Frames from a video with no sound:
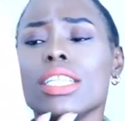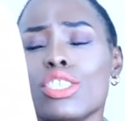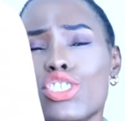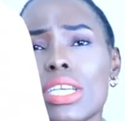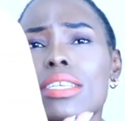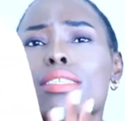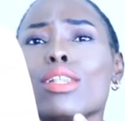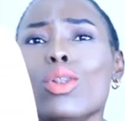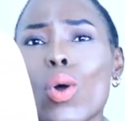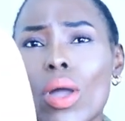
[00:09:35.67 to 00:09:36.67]
the shirt is
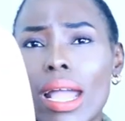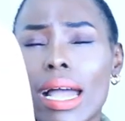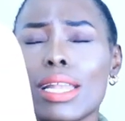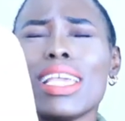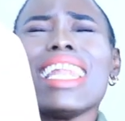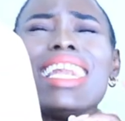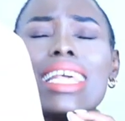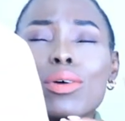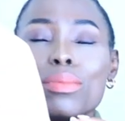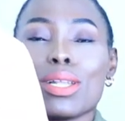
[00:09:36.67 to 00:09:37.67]
longer a
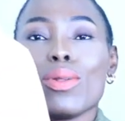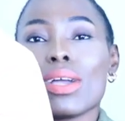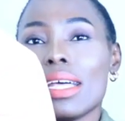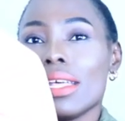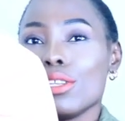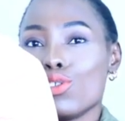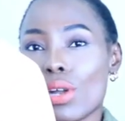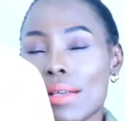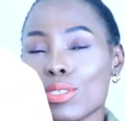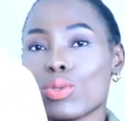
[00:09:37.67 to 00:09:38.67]
little bit longer than the
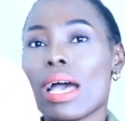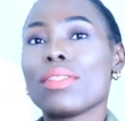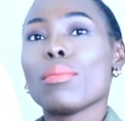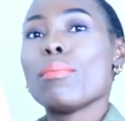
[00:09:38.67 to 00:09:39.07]
trouser so at the